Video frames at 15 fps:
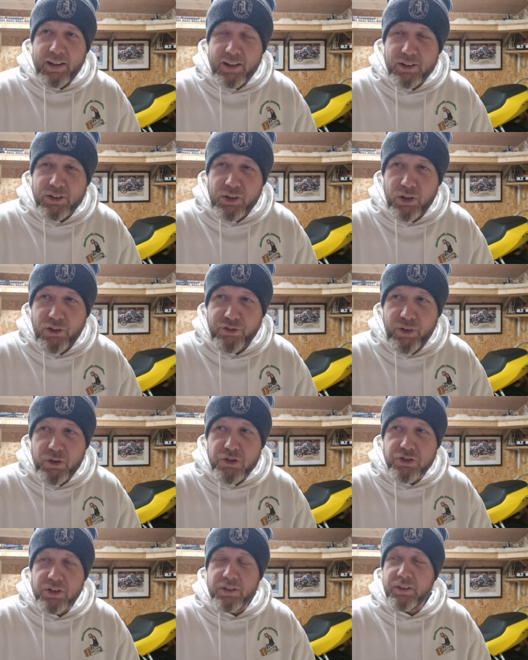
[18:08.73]
to go to
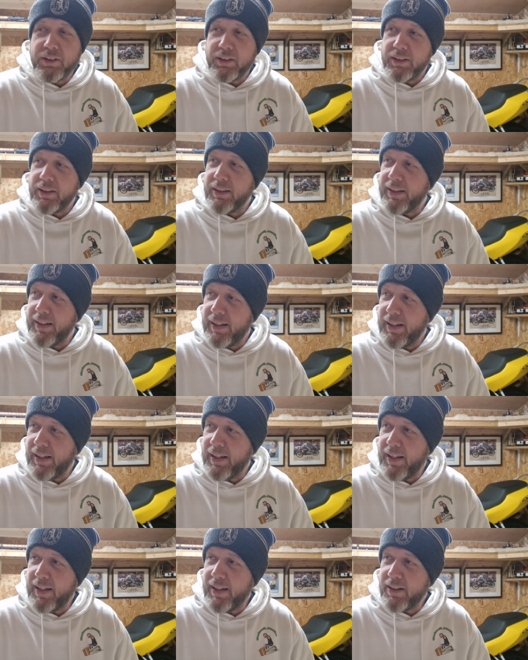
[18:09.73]
Folkestone
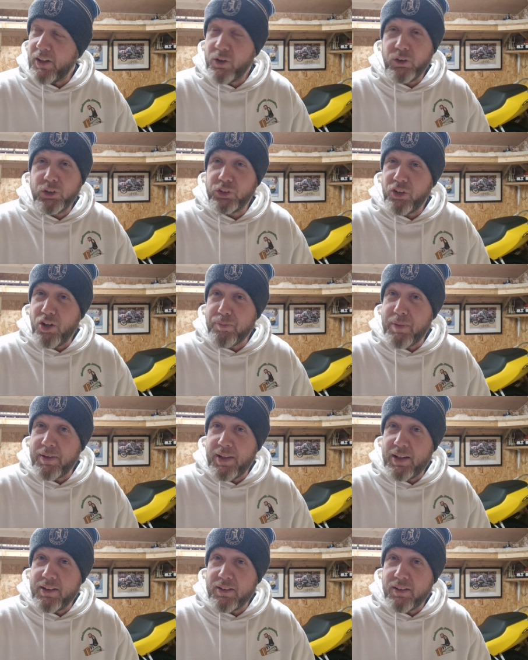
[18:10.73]
and I couldn't drive back
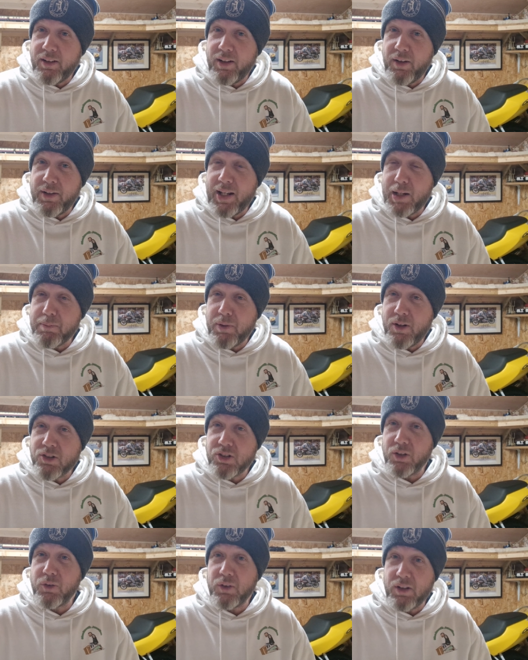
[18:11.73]
then. I only had a
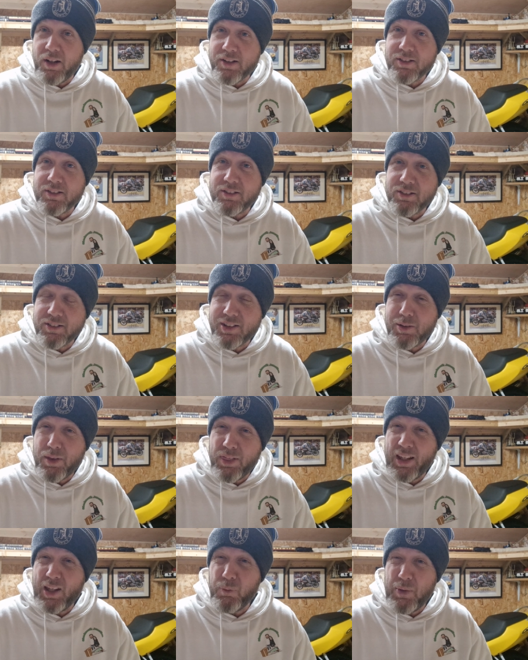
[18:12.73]
motorcycle license, and in
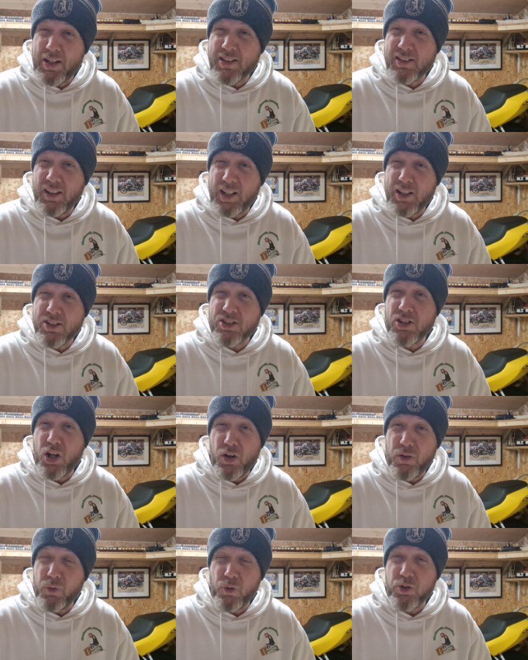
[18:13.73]
thicker winter and
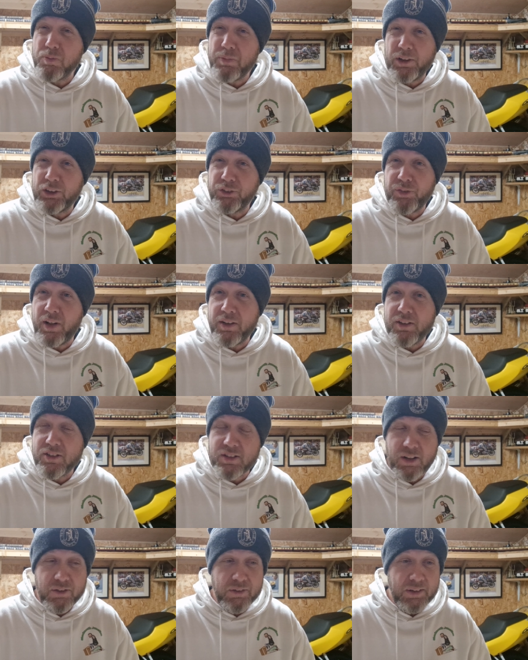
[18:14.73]
snow, it wasn't much fun.
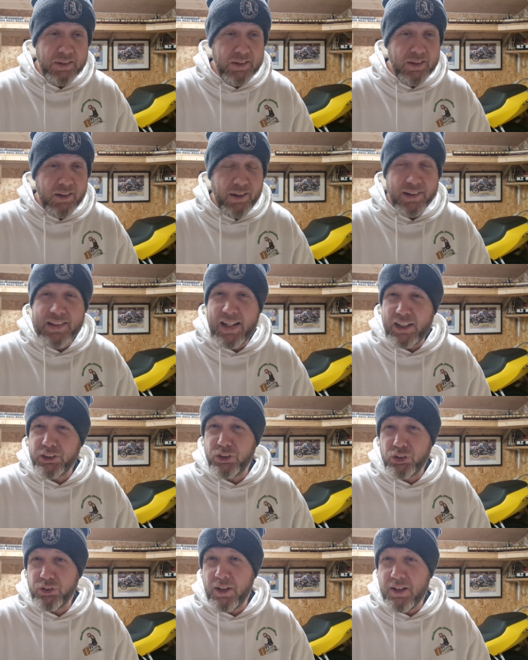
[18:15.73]
So I'd catch the
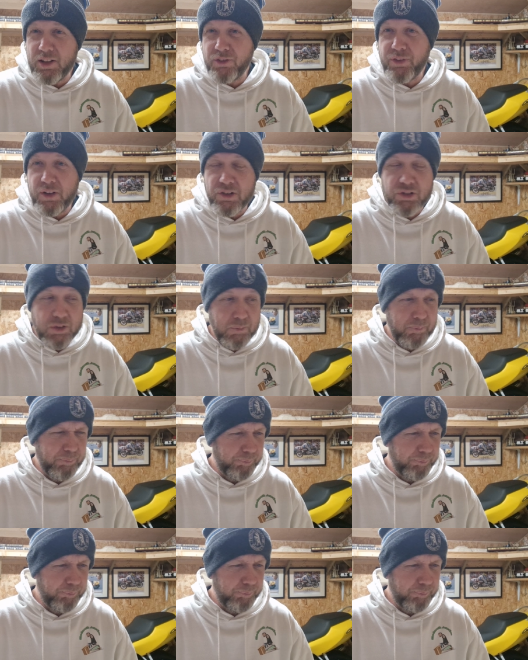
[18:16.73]
train to Folkestone.